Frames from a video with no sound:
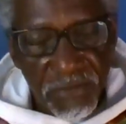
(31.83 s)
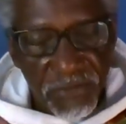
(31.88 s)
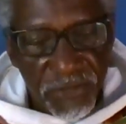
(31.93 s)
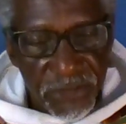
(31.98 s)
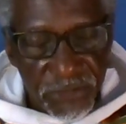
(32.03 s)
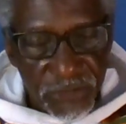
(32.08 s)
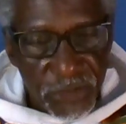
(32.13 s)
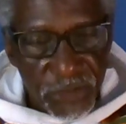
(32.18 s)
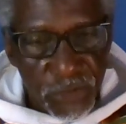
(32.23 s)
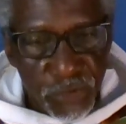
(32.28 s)
of
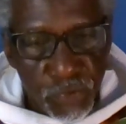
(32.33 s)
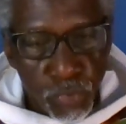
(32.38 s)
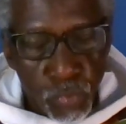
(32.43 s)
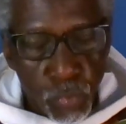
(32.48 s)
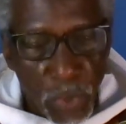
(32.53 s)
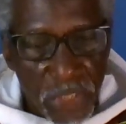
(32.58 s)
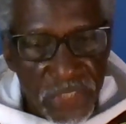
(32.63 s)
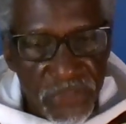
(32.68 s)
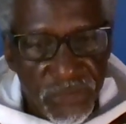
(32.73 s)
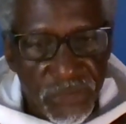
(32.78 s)
the
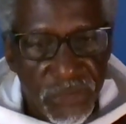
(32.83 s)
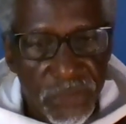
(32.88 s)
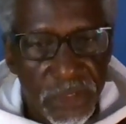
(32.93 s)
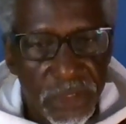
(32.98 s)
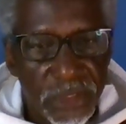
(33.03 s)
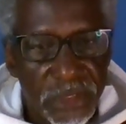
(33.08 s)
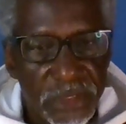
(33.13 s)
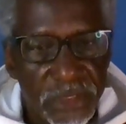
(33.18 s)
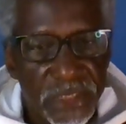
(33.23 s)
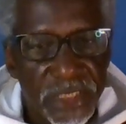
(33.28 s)

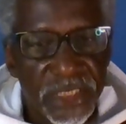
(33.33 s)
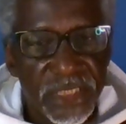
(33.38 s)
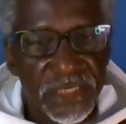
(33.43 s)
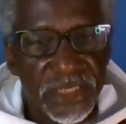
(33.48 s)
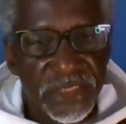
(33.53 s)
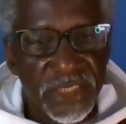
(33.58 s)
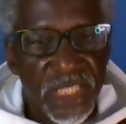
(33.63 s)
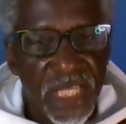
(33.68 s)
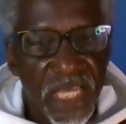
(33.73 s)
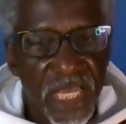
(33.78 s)
situation
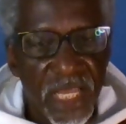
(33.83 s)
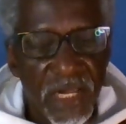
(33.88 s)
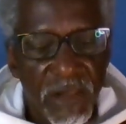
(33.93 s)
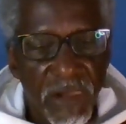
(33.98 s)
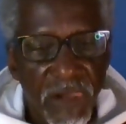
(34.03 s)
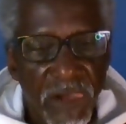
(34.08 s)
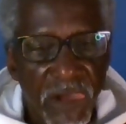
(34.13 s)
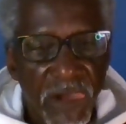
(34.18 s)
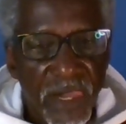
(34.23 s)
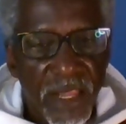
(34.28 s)
is that
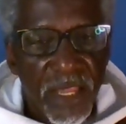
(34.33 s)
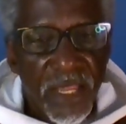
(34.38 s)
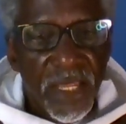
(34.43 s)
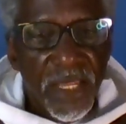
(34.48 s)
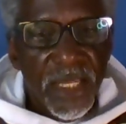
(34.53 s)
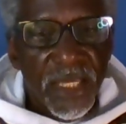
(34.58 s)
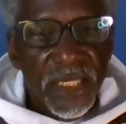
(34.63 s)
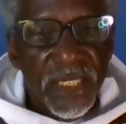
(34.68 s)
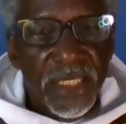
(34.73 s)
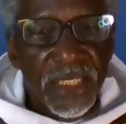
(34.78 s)

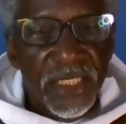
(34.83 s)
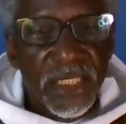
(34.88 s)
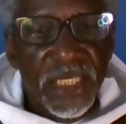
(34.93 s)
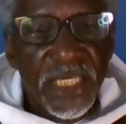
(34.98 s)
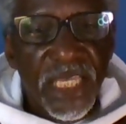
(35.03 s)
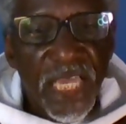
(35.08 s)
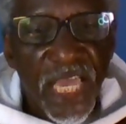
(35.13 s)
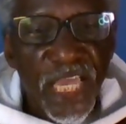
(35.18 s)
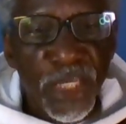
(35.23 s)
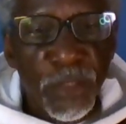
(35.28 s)

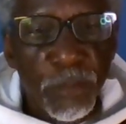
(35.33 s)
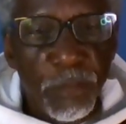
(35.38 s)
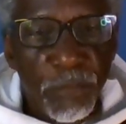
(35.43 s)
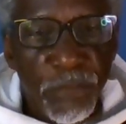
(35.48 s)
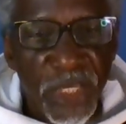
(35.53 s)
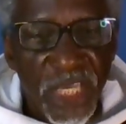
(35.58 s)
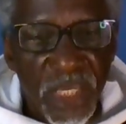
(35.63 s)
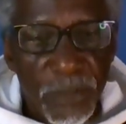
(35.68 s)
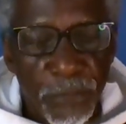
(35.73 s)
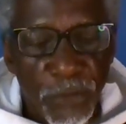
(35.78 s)
gay
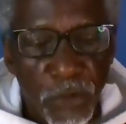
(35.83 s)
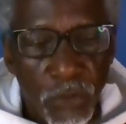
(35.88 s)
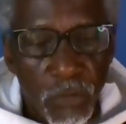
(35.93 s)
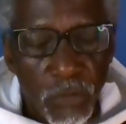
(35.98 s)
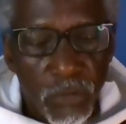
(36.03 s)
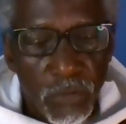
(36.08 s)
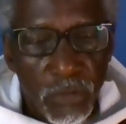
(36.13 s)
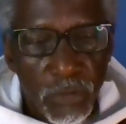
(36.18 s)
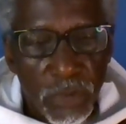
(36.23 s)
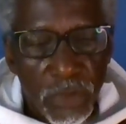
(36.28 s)

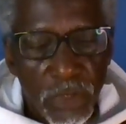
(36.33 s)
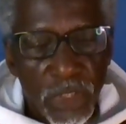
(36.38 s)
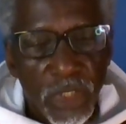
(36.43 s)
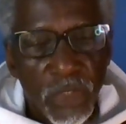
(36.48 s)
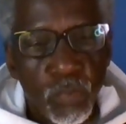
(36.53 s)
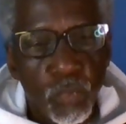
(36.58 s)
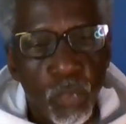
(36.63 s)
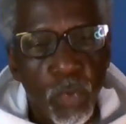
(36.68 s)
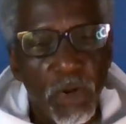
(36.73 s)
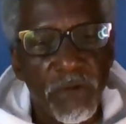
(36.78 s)
people
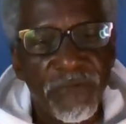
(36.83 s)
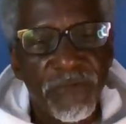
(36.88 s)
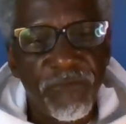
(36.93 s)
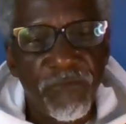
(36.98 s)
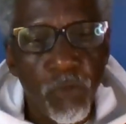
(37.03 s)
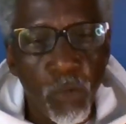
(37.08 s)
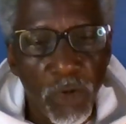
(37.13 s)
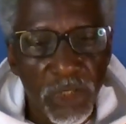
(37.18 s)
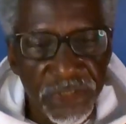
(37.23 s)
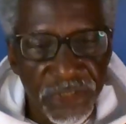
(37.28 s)

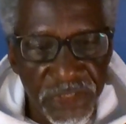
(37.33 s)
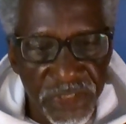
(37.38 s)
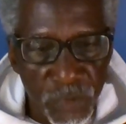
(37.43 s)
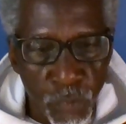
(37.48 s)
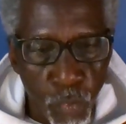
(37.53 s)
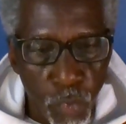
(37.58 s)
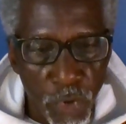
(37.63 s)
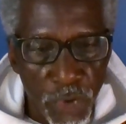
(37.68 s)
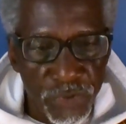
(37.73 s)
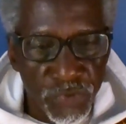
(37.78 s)

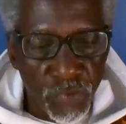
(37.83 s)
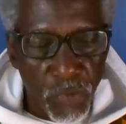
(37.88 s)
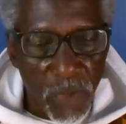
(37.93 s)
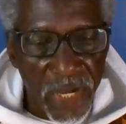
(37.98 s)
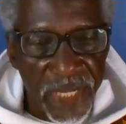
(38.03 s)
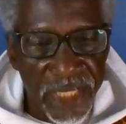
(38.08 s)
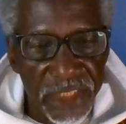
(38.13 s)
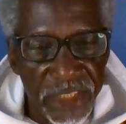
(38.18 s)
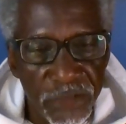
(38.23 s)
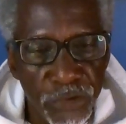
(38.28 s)
were
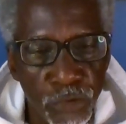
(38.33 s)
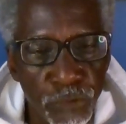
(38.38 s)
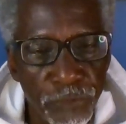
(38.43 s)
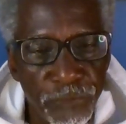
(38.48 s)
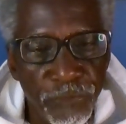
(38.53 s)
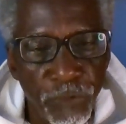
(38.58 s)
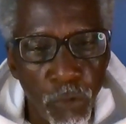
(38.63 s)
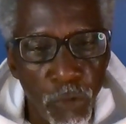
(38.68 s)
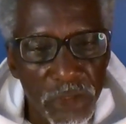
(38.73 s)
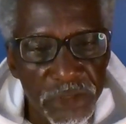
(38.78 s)
trying to
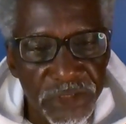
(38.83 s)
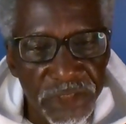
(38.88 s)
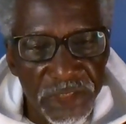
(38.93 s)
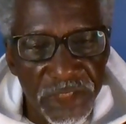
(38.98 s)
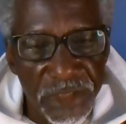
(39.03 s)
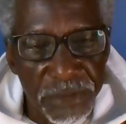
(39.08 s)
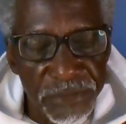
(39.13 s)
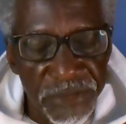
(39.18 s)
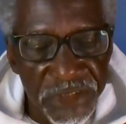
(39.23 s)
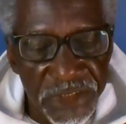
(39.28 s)
force
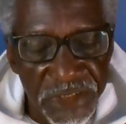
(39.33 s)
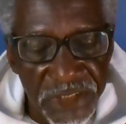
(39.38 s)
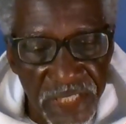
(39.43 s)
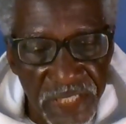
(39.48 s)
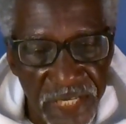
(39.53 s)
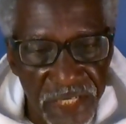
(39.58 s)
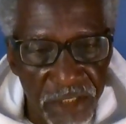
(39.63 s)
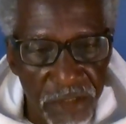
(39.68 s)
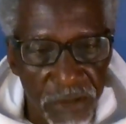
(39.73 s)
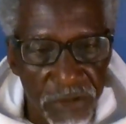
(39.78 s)

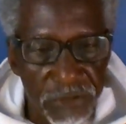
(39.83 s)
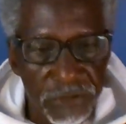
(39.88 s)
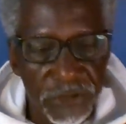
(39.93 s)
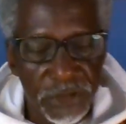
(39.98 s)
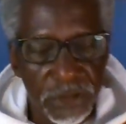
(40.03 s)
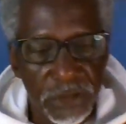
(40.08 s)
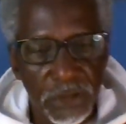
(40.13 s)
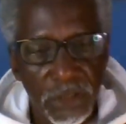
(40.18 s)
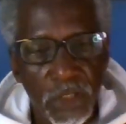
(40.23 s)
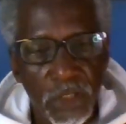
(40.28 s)
themselves